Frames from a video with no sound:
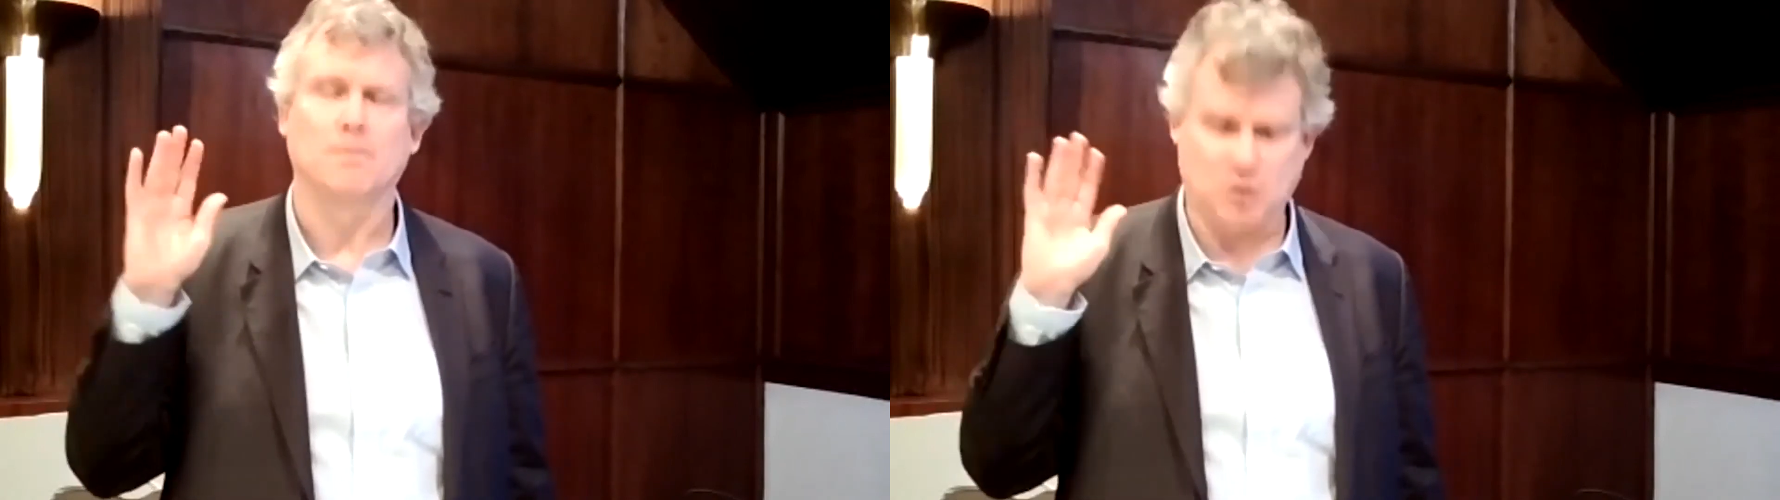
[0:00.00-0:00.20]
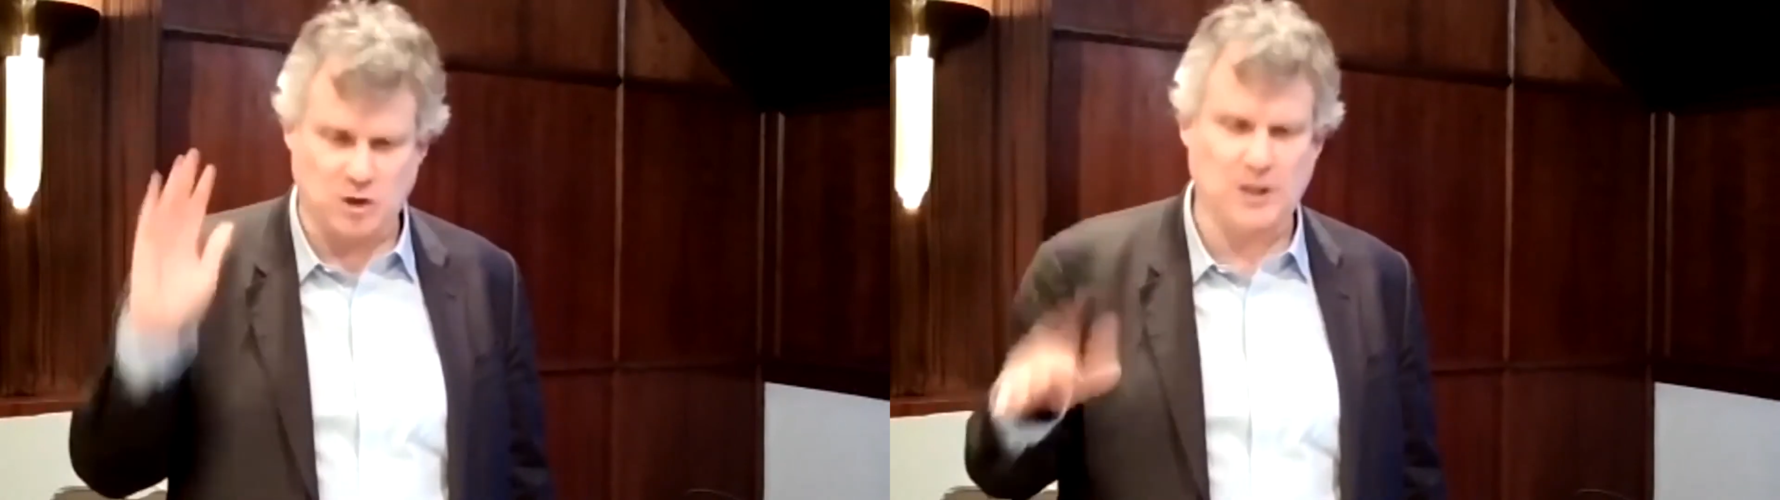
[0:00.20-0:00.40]

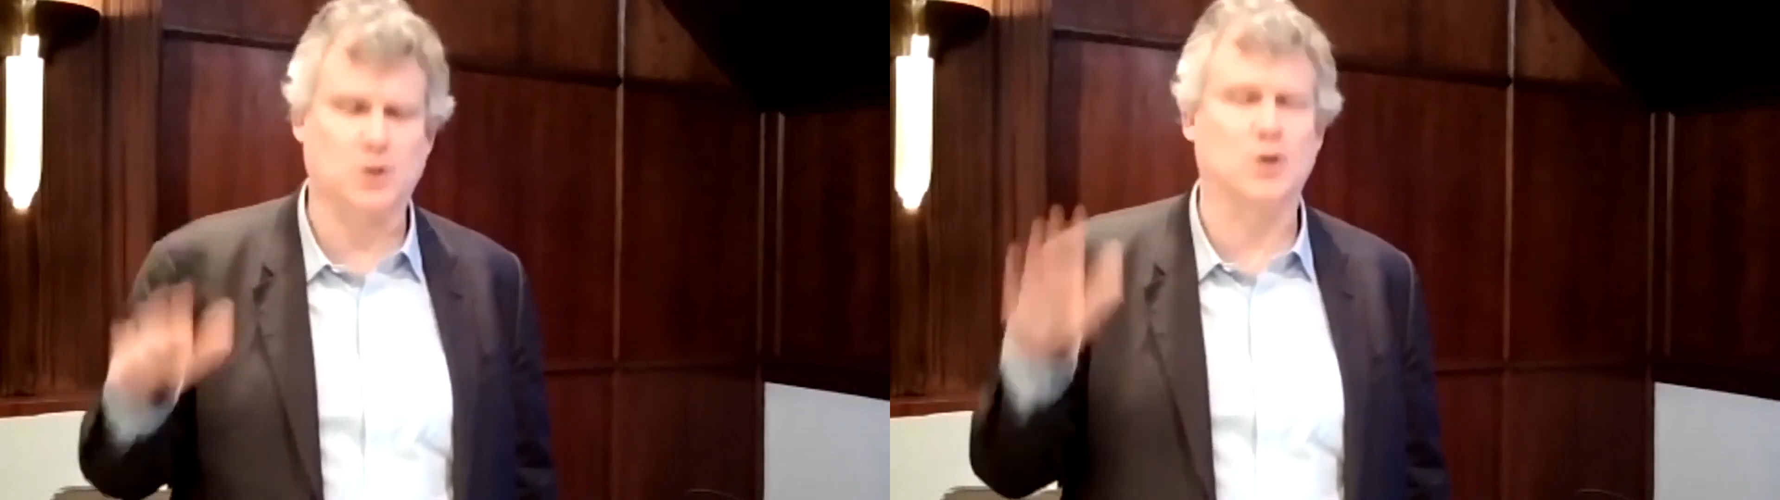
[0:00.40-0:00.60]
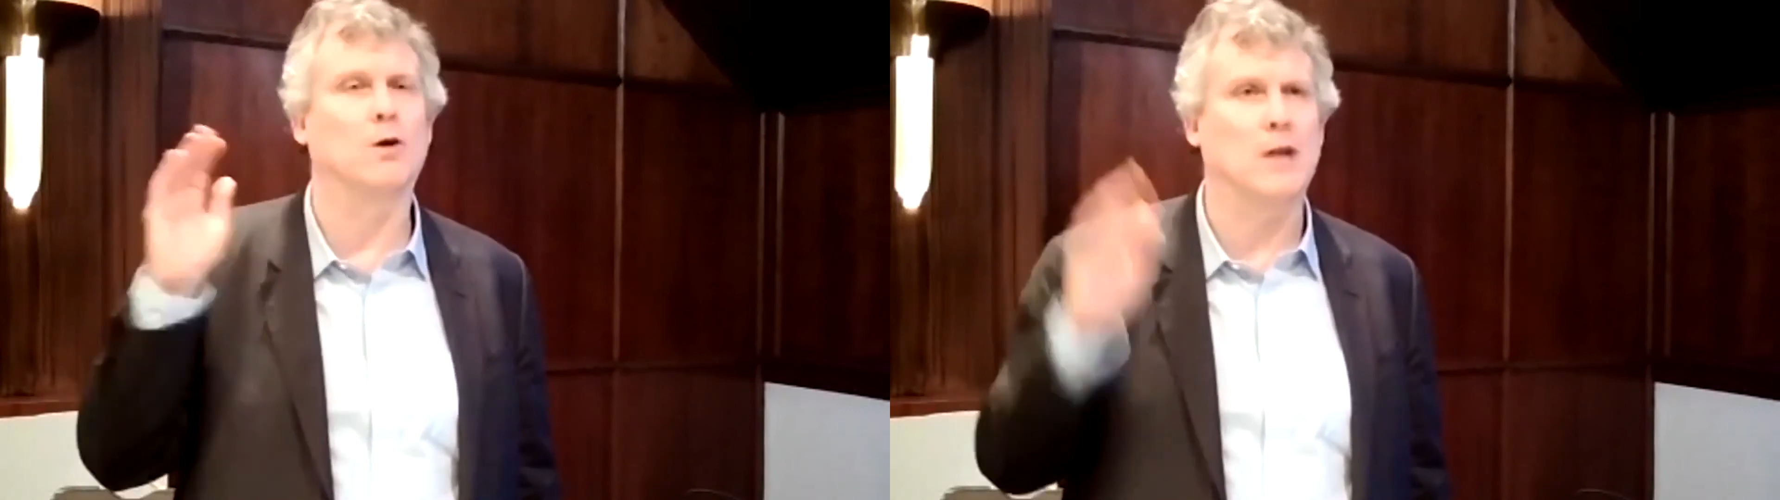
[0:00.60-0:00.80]

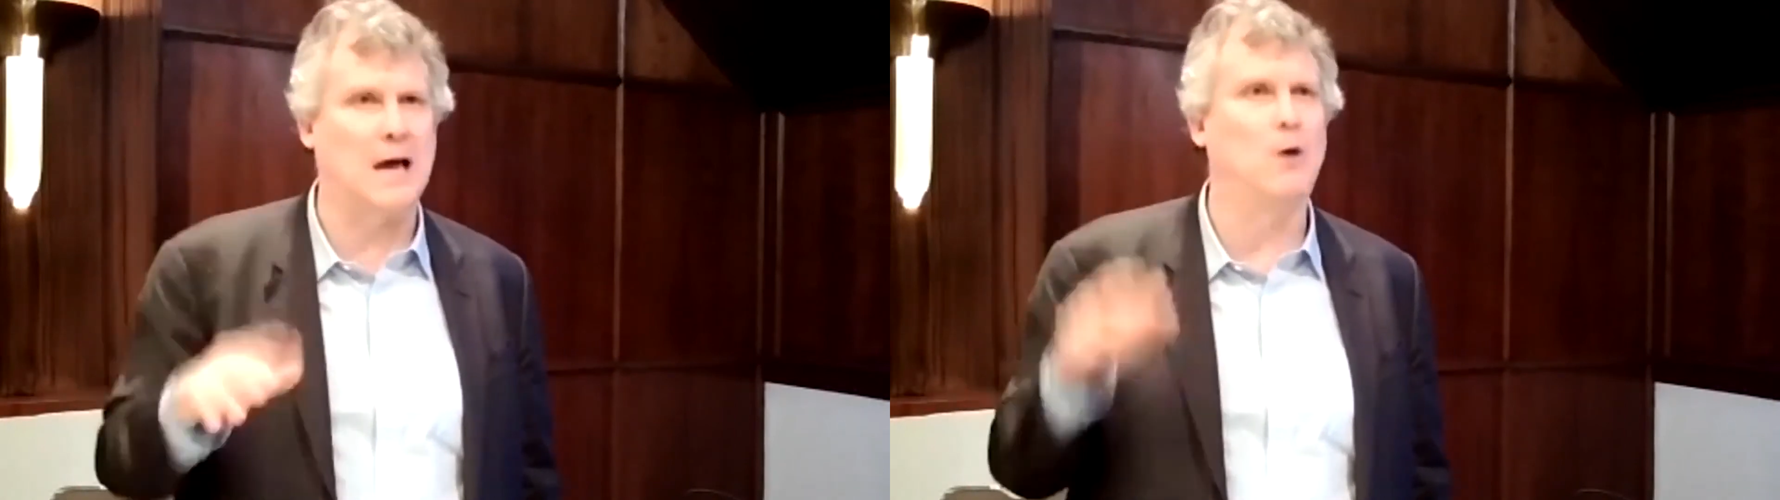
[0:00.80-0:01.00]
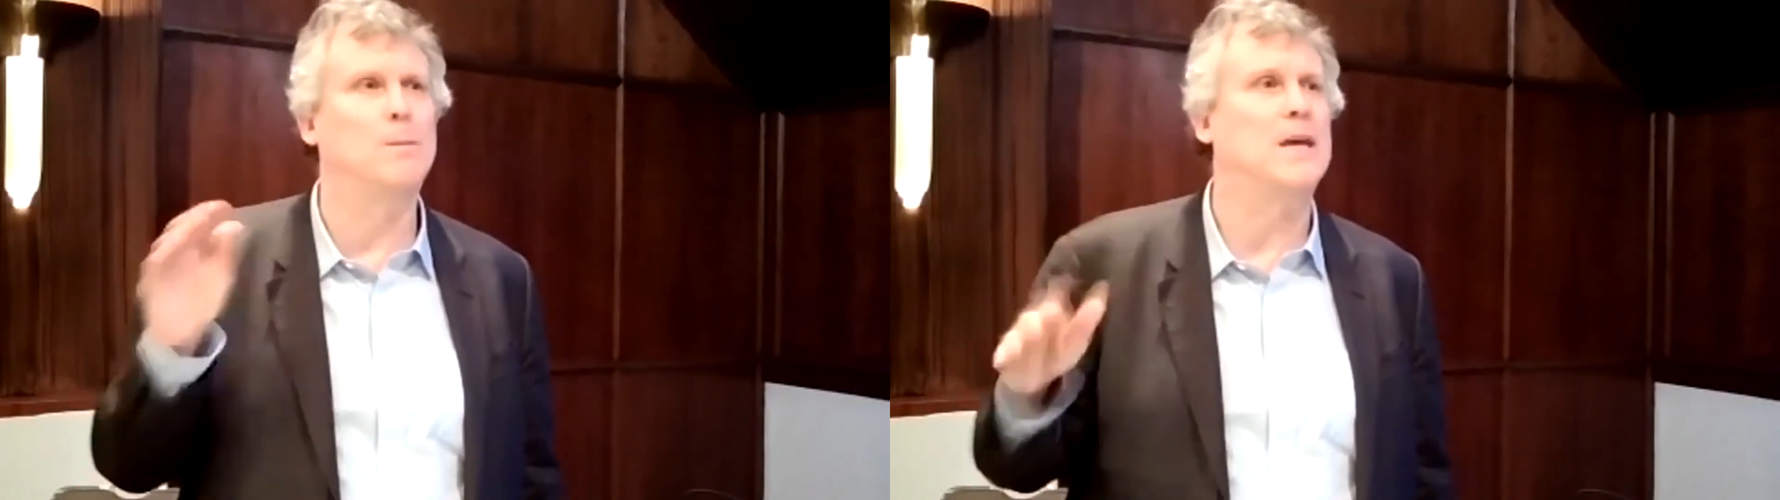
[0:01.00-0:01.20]
traditional
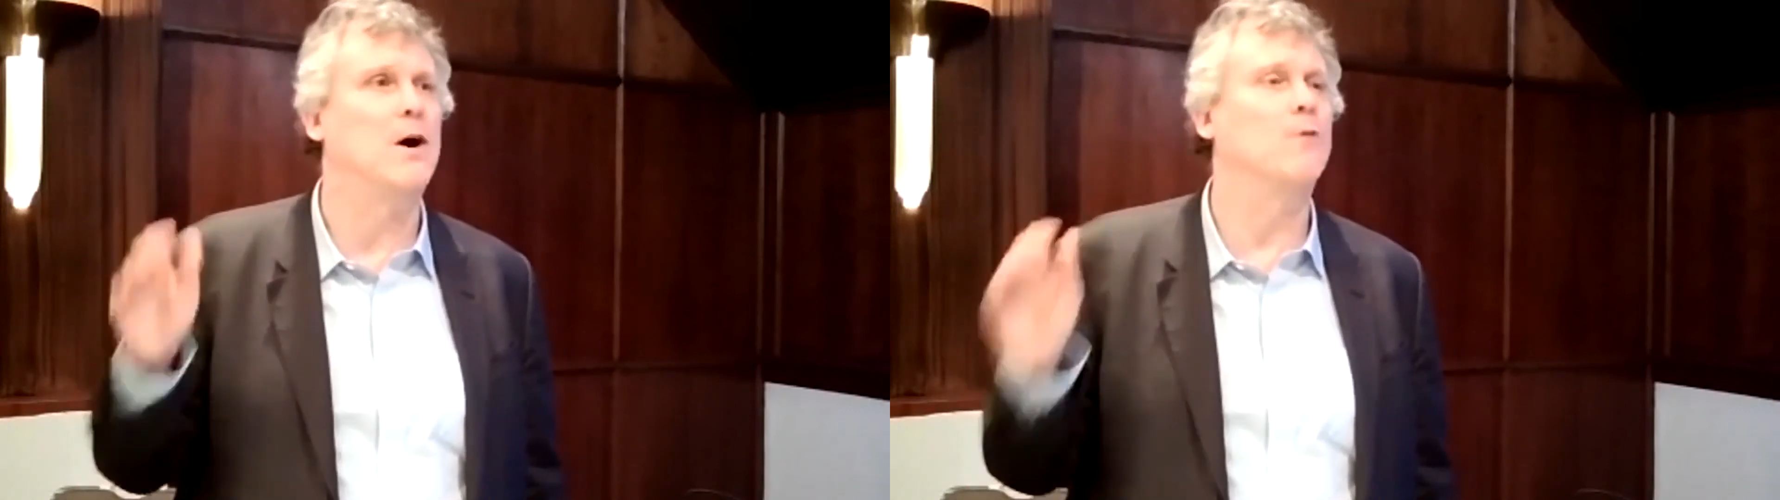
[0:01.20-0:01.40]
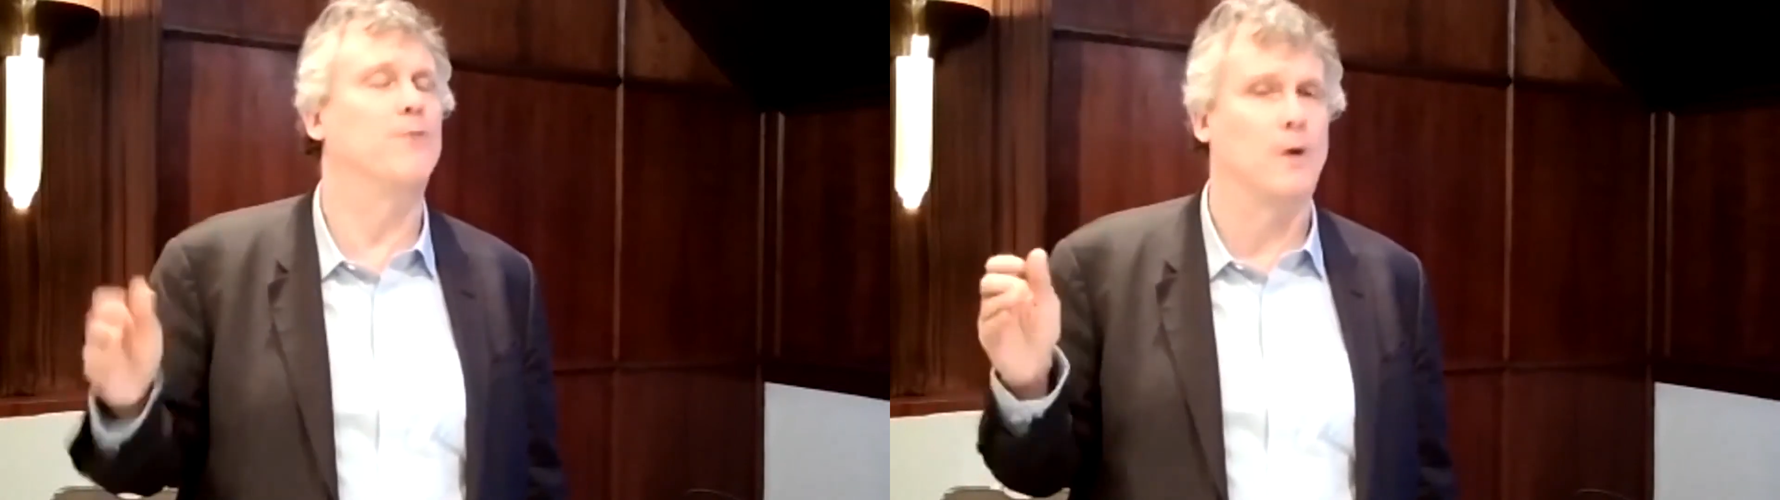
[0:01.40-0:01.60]

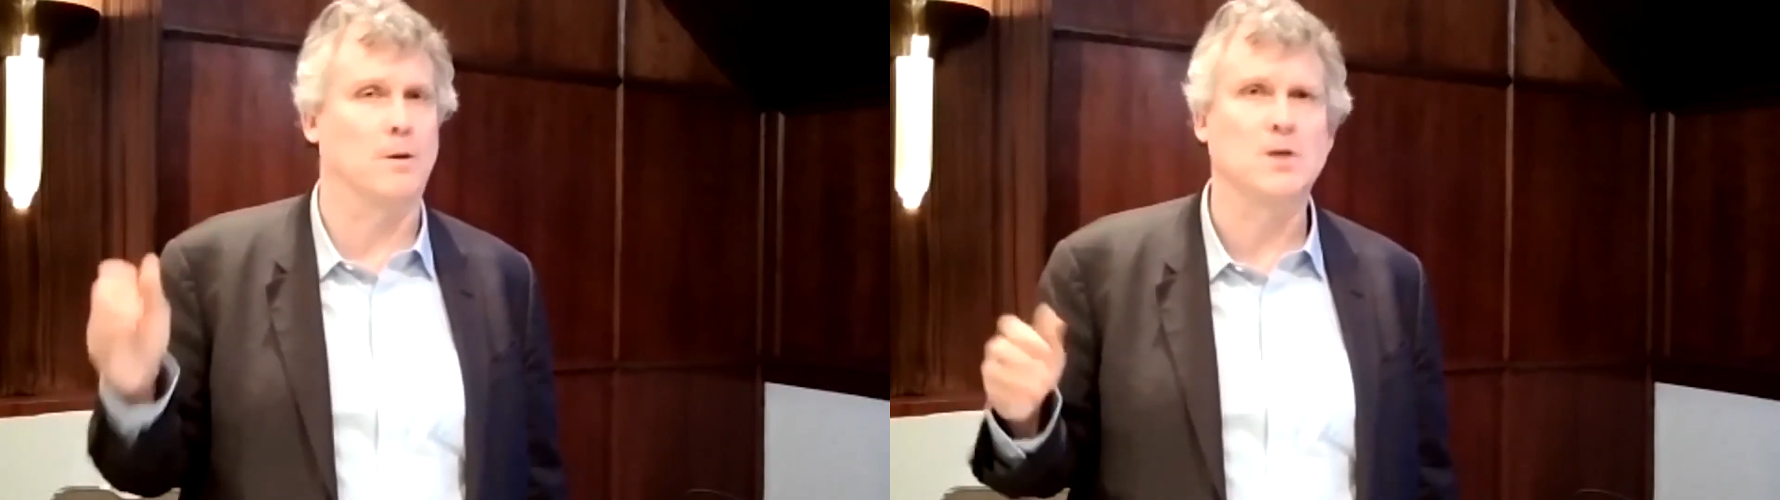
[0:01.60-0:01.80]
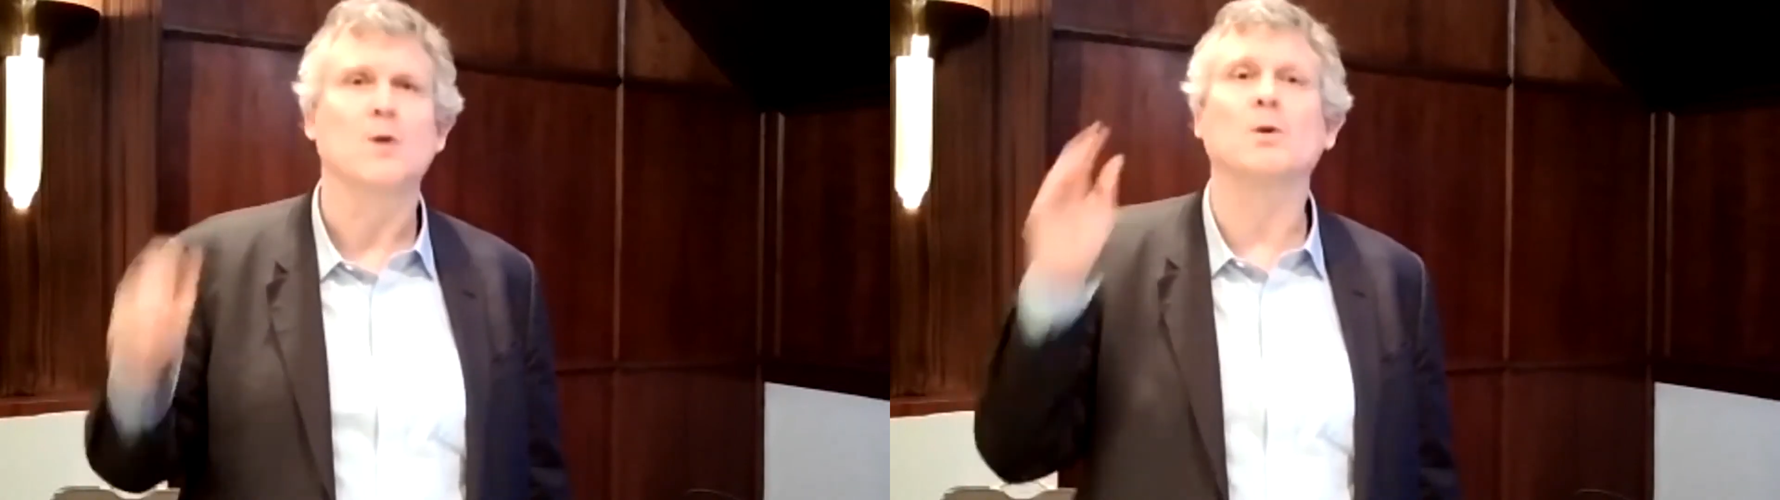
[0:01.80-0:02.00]
LBO firms,